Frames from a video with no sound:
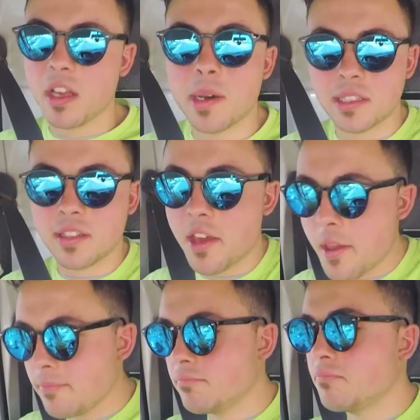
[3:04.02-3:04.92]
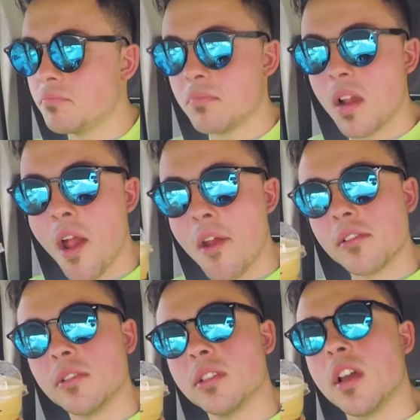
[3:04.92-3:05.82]
A bad day,
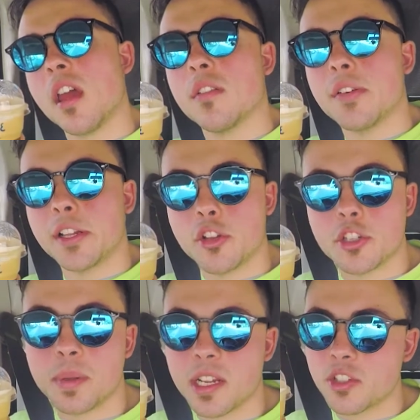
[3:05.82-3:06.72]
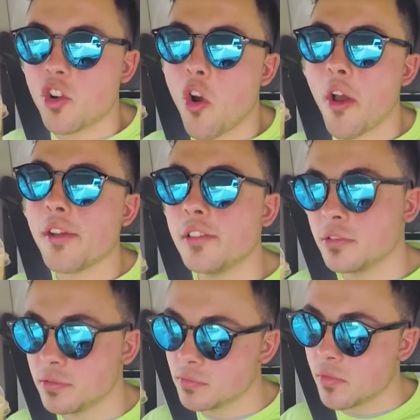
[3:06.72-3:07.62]
but the espresso,
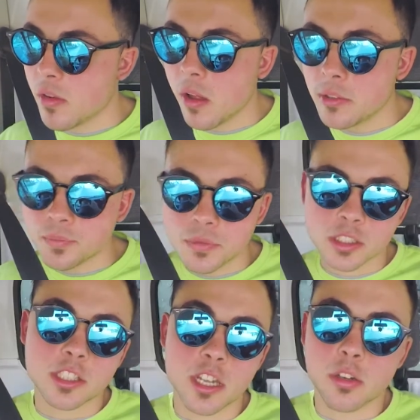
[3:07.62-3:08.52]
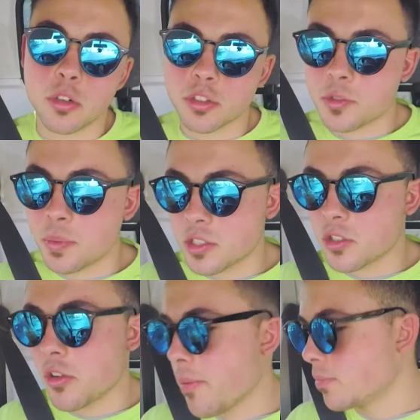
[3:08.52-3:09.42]
something called
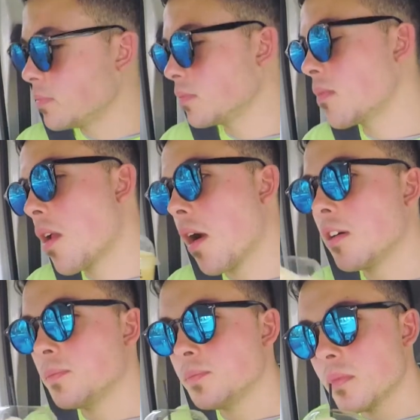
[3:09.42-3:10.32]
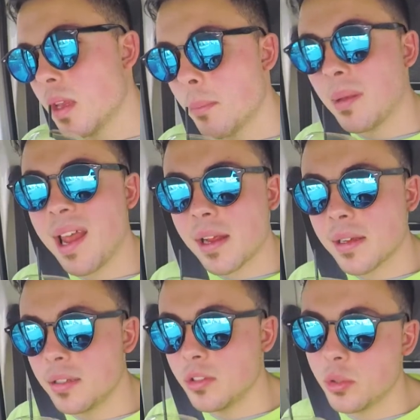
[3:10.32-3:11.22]
espresso, black,
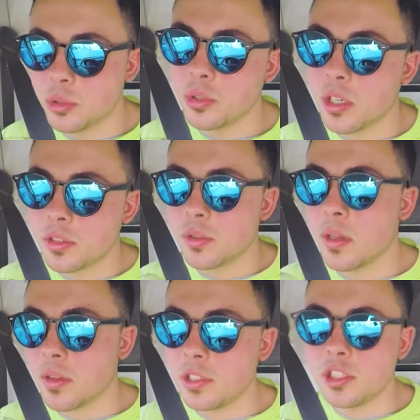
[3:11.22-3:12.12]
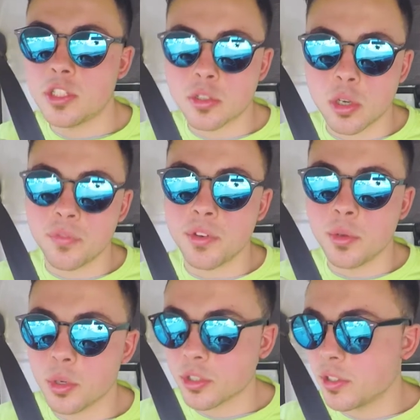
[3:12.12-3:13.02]
no sugar, no nothing, just coffee
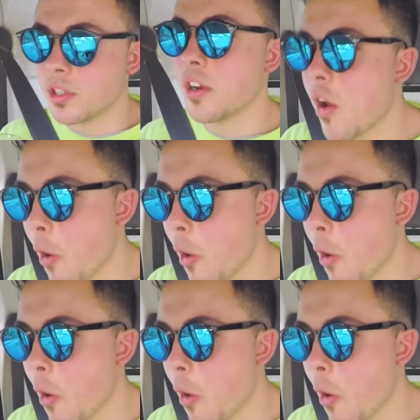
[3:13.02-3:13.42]
and water.